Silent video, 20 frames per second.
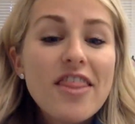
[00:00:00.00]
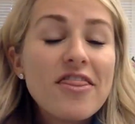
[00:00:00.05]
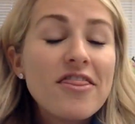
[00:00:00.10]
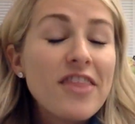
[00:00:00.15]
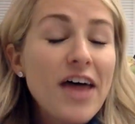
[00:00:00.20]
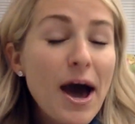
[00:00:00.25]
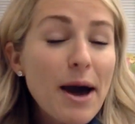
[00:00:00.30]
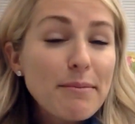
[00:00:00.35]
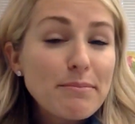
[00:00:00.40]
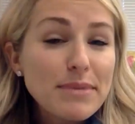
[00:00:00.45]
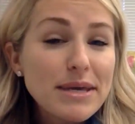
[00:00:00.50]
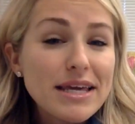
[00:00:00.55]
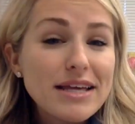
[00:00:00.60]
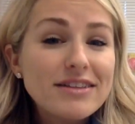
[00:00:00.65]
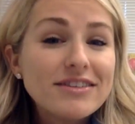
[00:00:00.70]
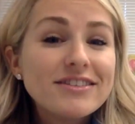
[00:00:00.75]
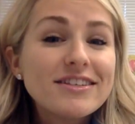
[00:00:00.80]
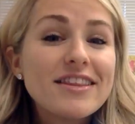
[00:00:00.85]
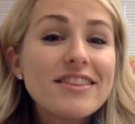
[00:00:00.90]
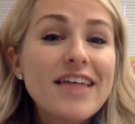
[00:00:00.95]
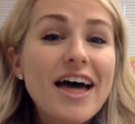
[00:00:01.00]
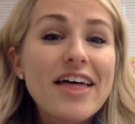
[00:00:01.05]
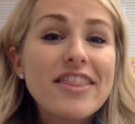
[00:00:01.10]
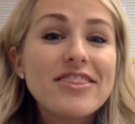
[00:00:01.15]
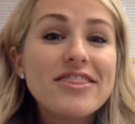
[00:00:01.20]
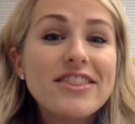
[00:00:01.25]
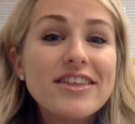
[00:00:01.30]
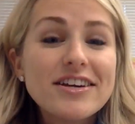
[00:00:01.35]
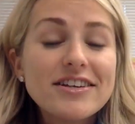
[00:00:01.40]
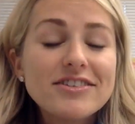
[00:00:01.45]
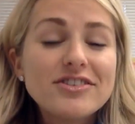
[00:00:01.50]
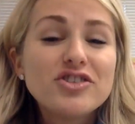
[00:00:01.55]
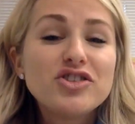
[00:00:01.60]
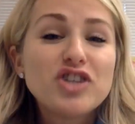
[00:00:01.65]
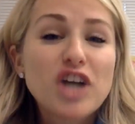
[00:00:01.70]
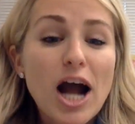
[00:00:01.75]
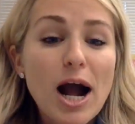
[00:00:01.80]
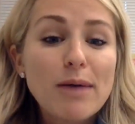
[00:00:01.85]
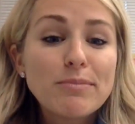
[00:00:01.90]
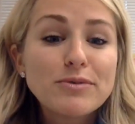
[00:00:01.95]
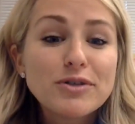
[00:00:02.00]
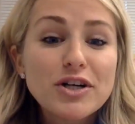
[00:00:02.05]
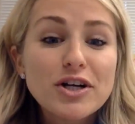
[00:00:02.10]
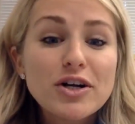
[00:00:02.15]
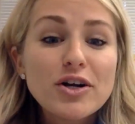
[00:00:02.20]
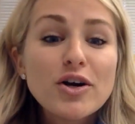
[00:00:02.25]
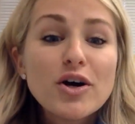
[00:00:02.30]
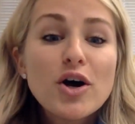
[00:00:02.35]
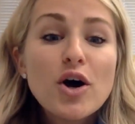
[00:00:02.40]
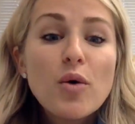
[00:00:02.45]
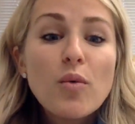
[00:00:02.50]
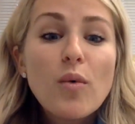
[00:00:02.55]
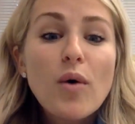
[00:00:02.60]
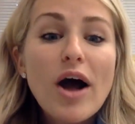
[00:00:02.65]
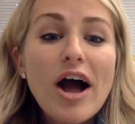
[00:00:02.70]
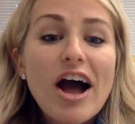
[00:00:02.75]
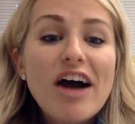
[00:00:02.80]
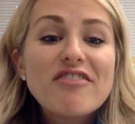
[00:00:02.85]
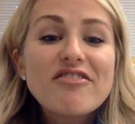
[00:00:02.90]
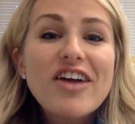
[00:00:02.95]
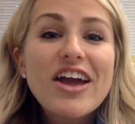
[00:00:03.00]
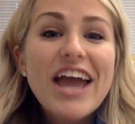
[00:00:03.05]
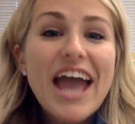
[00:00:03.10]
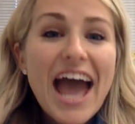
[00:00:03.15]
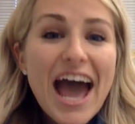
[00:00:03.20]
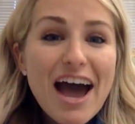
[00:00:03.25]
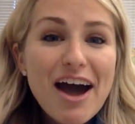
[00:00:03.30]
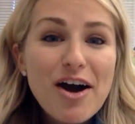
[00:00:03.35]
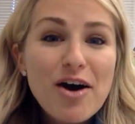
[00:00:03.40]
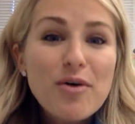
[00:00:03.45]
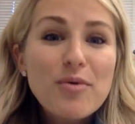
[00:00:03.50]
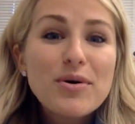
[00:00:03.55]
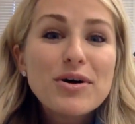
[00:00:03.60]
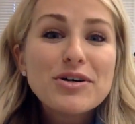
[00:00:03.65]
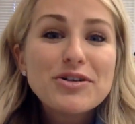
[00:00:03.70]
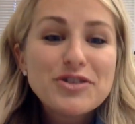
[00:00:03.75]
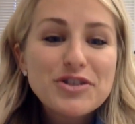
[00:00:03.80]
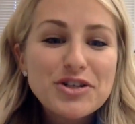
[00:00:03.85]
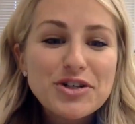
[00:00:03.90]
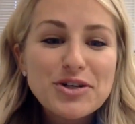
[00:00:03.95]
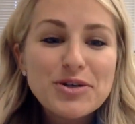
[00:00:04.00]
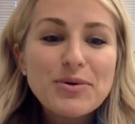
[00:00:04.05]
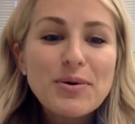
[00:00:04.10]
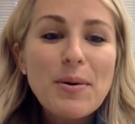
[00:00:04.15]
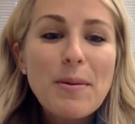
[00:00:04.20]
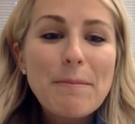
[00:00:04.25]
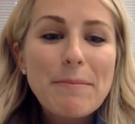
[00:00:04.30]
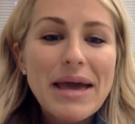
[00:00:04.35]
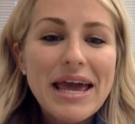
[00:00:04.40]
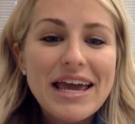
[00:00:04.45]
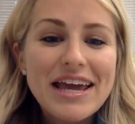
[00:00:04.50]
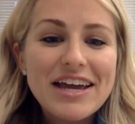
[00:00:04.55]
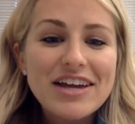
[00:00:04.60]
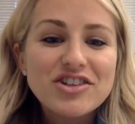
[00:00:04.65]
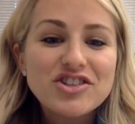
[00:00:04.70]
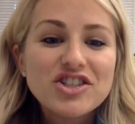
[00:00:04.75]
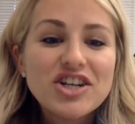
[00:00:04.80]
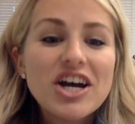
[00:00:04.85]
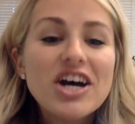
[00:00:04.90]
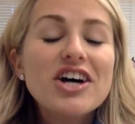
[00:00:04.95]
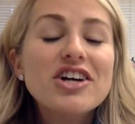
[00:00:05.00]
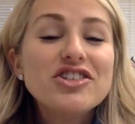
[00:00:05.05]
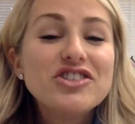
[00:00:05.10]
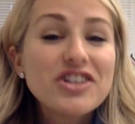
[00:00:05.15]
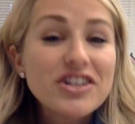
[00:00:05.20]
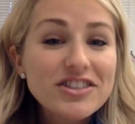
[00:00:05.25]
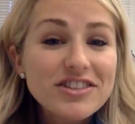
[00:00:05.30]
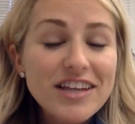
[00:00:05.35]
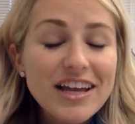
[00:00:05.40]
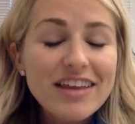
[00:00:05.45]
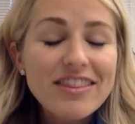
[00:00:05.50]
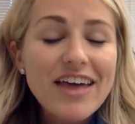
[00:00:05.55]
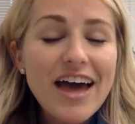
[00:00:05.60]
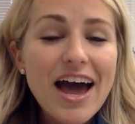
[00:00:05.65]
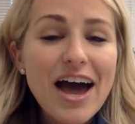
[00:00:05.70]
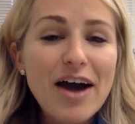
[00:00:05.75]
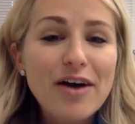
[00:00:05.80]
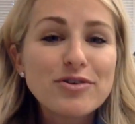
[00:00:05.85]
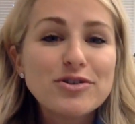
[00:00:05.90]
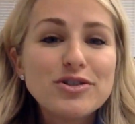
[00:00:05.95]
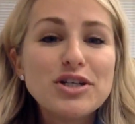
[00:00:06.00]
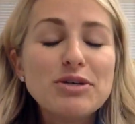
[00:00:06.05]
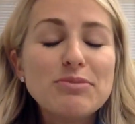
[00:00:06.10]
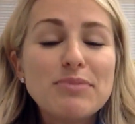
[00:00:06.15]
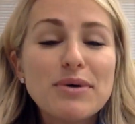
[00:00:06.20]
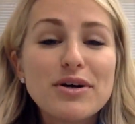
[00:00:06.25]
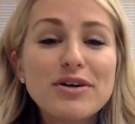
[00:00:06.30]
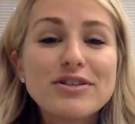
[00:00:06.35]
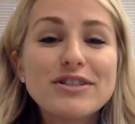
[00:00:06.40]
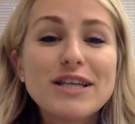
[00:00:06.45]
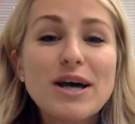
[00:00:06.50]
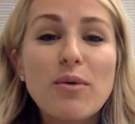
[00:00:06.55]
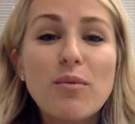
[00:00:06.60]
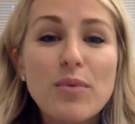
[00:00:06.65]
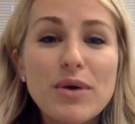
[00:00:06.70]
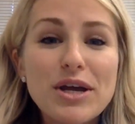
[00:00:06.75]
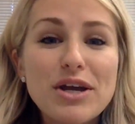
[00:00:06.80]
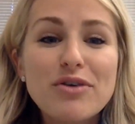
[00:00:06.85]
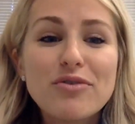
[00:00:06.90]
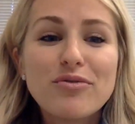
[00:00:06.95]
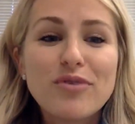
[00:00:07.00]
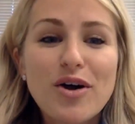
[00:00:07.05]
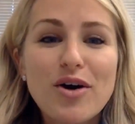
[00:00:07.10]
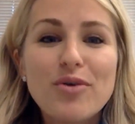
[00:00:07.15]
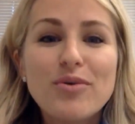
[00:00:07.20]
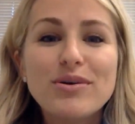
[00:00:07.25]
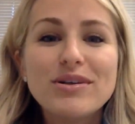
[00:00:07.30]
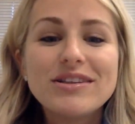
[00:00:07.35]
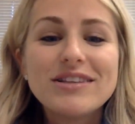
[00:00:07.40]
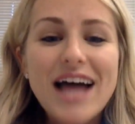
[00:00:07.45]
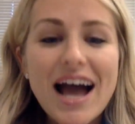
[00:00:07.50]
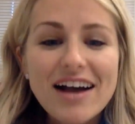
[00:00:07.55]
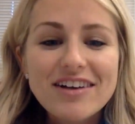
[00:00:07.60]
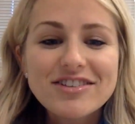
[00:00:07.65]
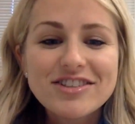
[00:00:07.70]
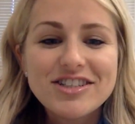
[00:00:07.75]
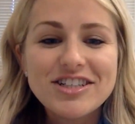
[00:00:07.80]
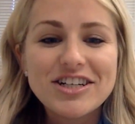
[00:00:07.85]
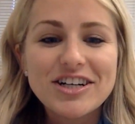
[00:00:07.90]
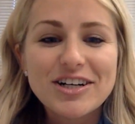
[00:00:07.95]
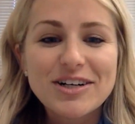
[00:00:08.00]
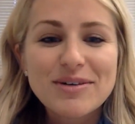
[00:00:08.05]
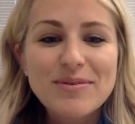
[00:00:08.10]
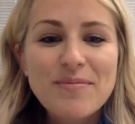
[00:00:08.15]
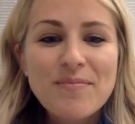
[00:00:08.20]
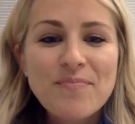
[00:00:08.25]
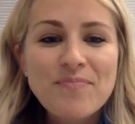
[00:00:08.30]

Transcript: That means that this chapter will have a how to page, just like the how to books that we wrote last year.